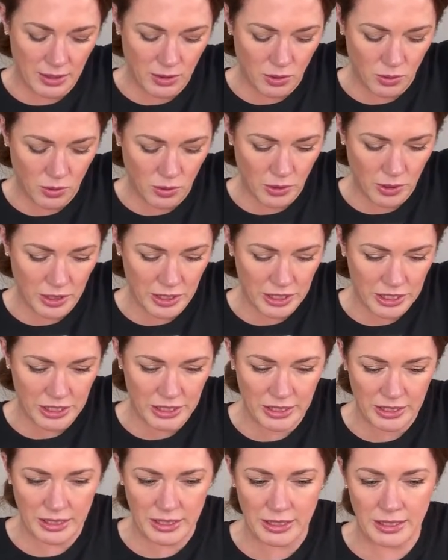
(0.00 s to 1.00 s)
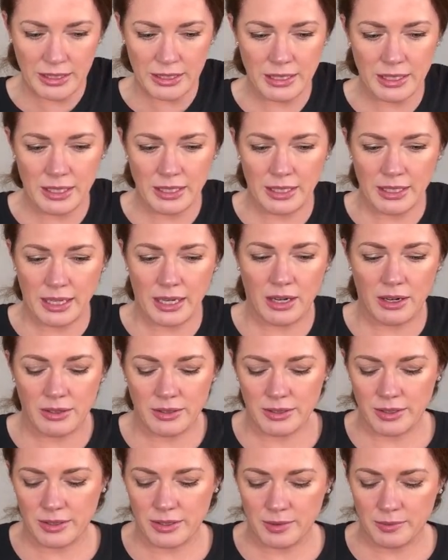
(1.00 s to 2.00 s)
oranges, and then
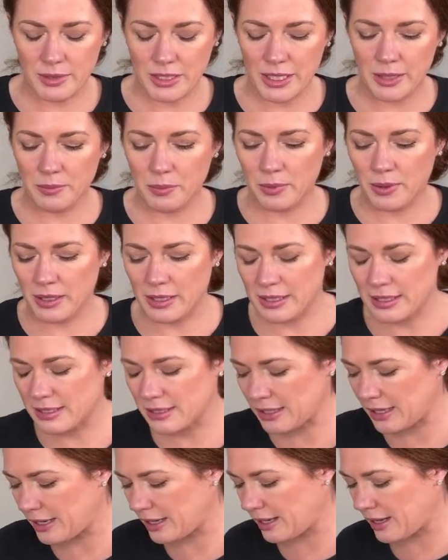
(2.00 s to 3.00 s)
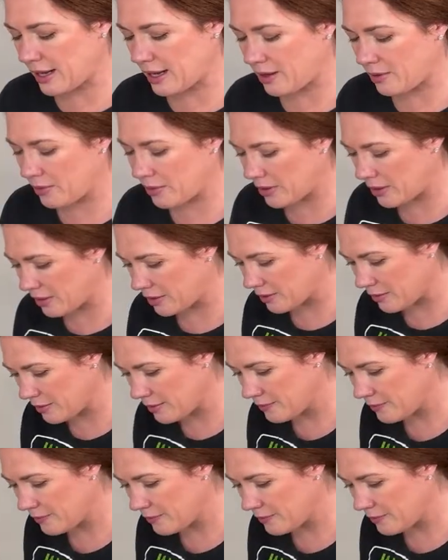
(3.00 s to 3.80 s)
also some deep ones like our